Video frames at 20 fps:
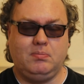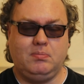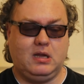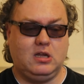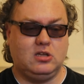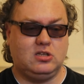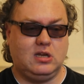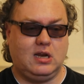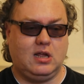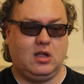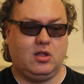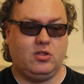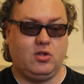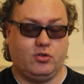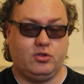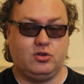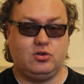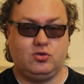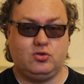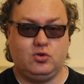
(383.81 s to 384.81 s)
Because they're not
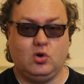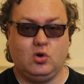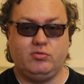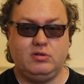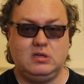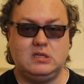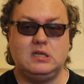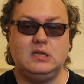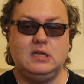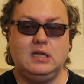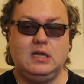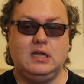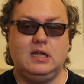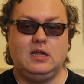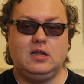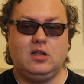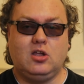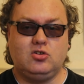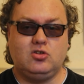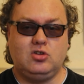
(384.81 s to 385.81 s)
all the stories,
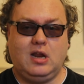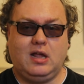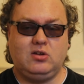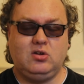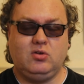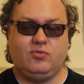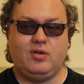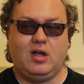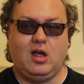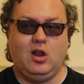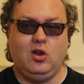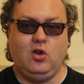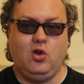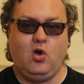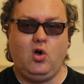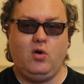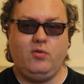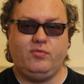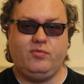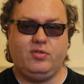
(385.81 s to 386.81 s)
because in actual fact, a
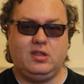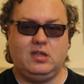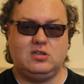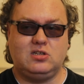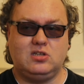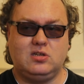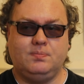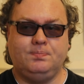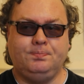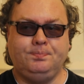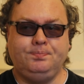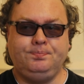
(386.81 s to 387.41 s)
lot of this